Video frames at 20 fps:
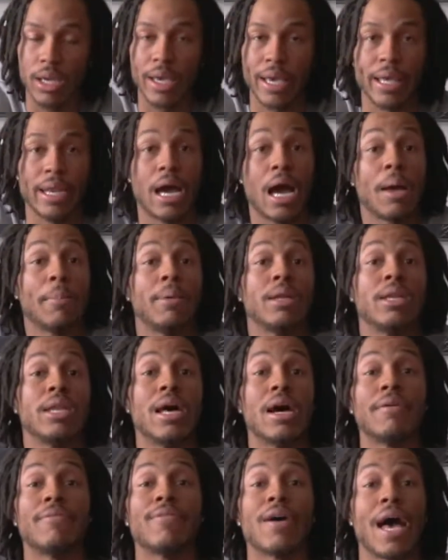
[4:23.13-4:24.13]
and I am
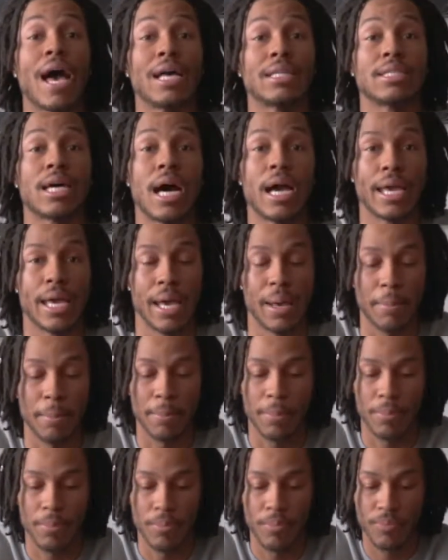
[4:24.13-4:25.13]
enough as I
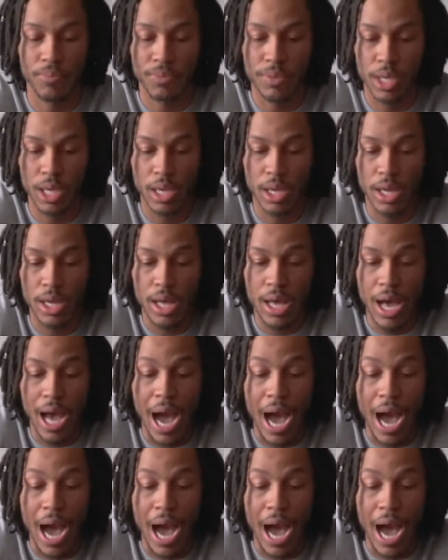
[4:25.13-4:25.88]
am.